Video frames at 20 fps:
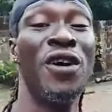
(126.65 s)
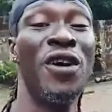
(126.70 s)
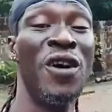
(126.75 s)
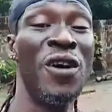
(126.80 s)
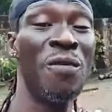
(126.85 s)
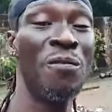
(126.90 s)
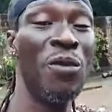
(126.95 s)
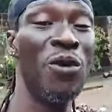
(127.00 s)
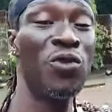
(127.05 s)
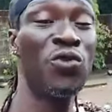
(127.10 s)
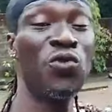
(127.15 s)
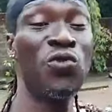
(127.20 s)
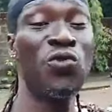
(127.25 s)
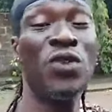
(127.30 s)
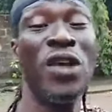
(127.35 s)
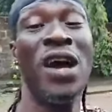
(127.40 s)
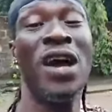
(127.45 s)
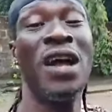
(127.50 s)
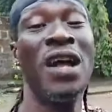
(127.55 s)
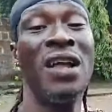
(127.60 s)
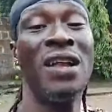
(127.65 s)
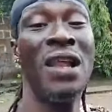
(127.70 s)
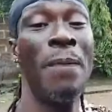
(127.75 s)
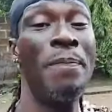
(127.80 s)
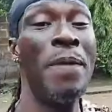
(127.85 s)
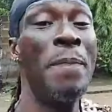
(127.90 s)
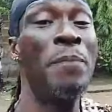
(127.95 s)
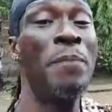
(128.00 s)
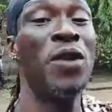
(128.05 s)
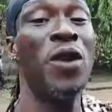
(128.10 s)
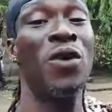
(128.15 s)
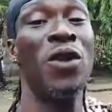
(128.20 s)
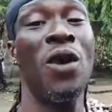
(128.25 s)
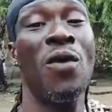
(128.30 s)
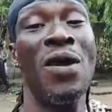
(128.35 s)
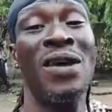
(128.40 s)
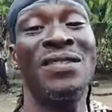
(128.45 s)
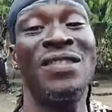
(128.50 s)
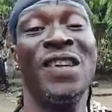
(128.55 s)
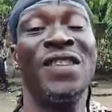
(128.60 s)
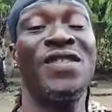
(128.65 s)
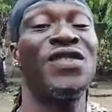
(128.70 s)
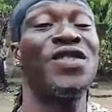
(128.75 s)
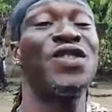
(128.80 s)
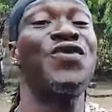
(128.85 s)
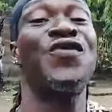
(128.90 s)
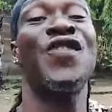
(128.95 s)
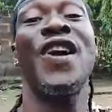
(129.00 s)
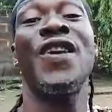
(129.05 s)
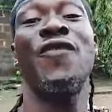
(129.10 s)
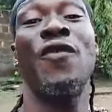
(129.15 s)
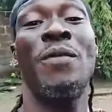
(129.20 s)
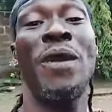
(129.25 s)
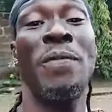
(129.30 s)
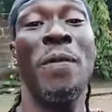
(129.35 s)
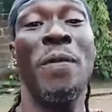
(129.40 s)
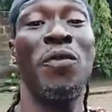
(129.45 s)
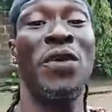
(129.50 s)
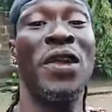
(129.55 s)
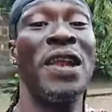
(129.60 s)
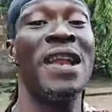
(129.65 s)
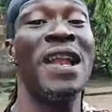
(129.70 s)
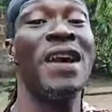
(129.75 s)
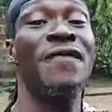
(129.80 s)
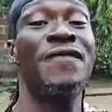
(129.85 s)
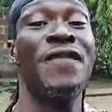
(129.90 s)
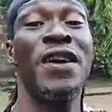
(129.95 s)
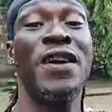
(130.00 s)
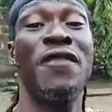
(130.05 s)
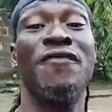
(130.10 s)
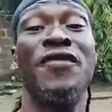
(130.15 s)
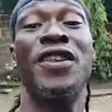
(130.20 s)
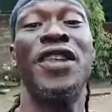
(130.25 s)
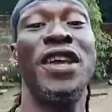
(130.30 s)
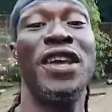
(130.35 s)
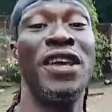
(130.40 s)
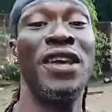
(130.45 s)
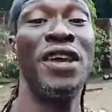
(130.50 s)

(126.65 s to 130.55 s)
But una na people una want satisfy for make people them laugh every day,